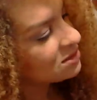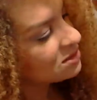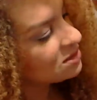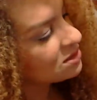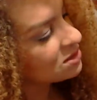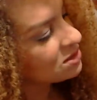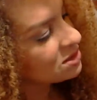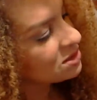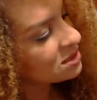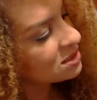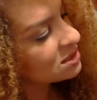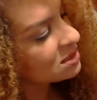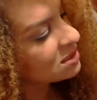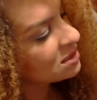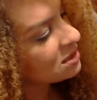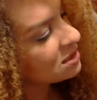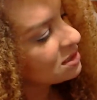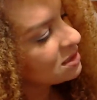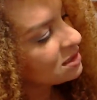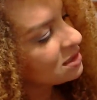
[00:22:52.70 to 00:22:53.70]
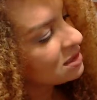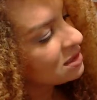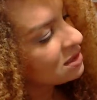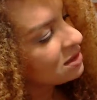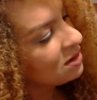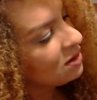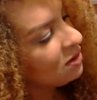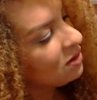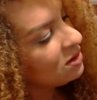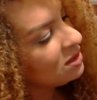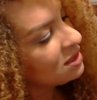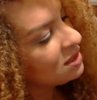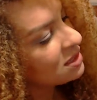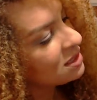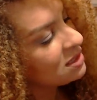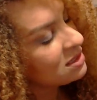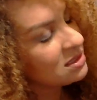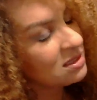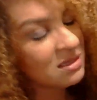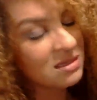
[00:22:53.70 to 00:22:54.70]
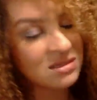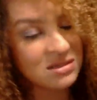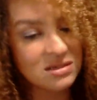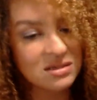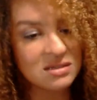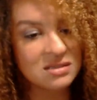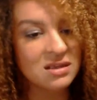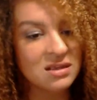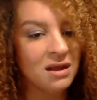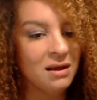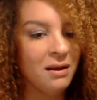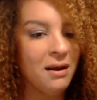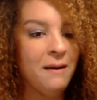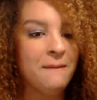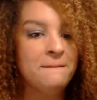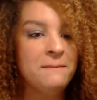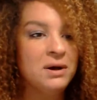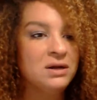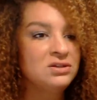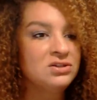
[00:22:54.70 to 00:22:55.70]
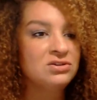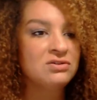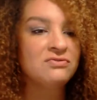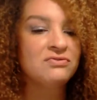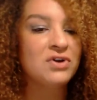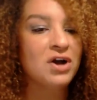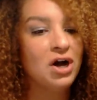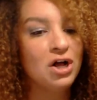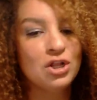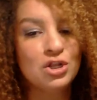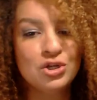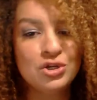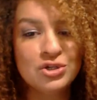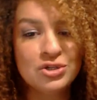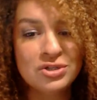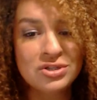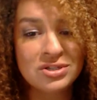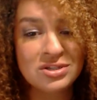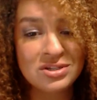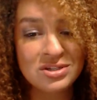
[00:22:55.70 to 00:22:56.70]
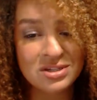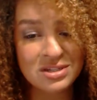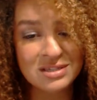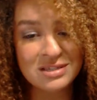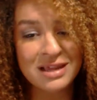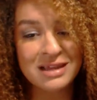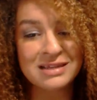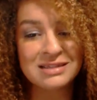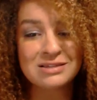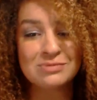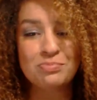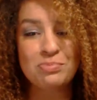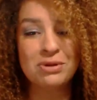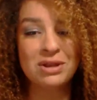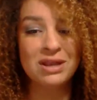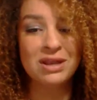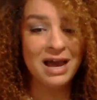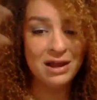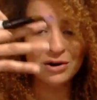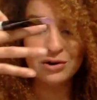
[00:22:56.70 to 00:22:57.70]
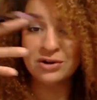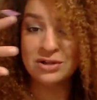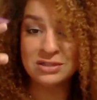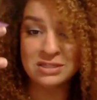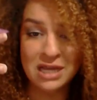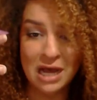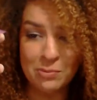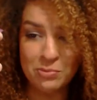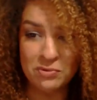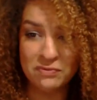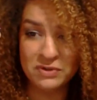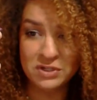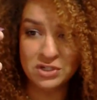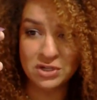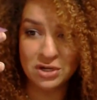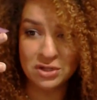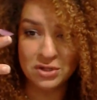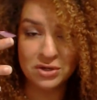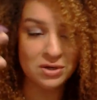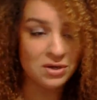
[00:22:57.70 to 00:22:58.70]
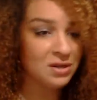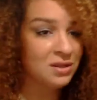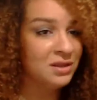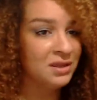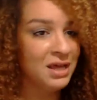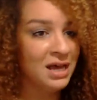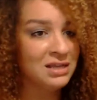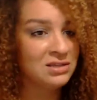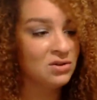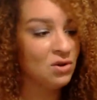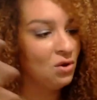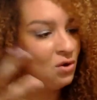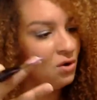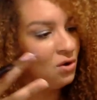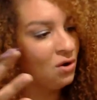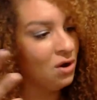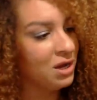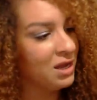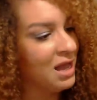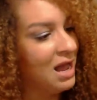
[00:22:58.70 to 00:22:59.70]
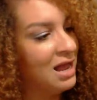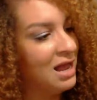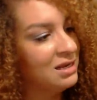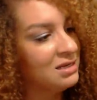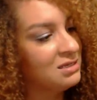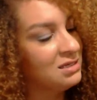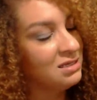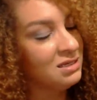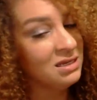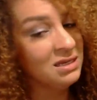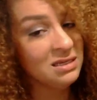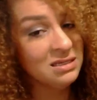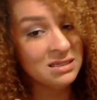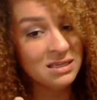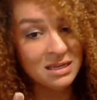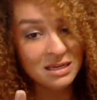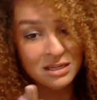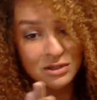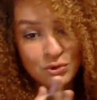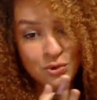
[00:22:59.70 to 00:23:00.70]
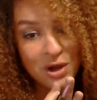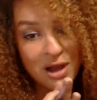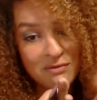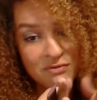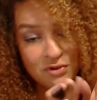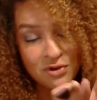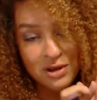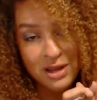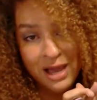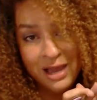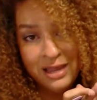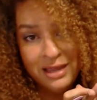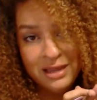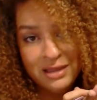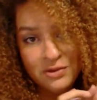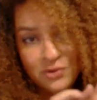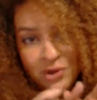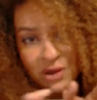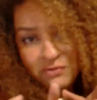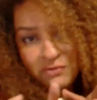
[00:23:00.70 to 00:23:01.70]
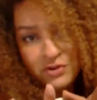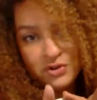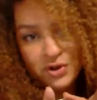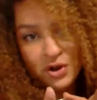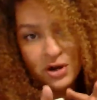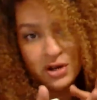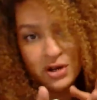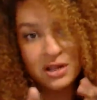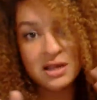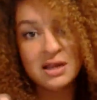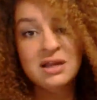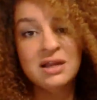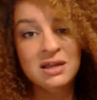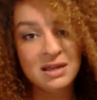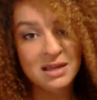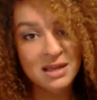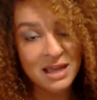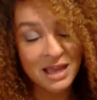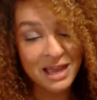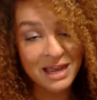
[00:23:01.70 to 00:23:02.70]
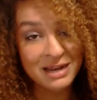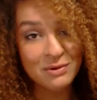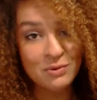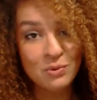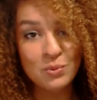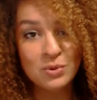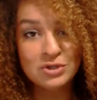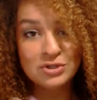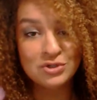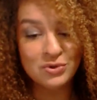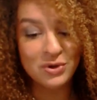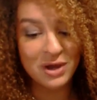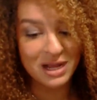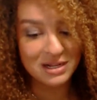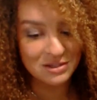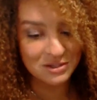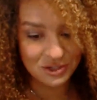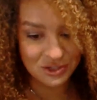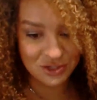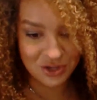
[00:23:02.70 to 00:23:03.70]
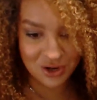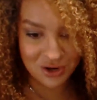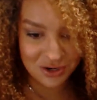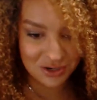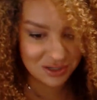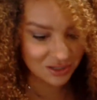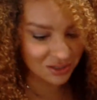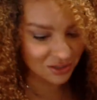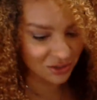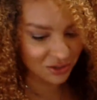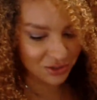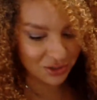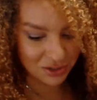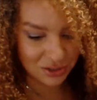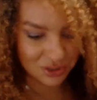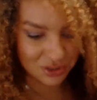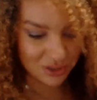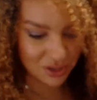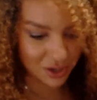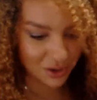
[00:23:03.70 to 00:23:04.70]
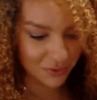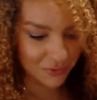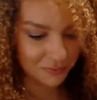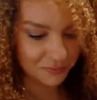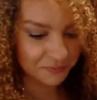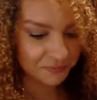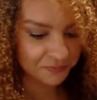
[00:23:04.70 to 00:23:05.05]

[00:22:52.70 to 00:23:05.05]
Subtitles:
is just, all it is just a bunch of colors just like splattered on top of each other. That's all a galaxy is. And then you have your light and you have your dark. And then once you add the stars, you're good to go.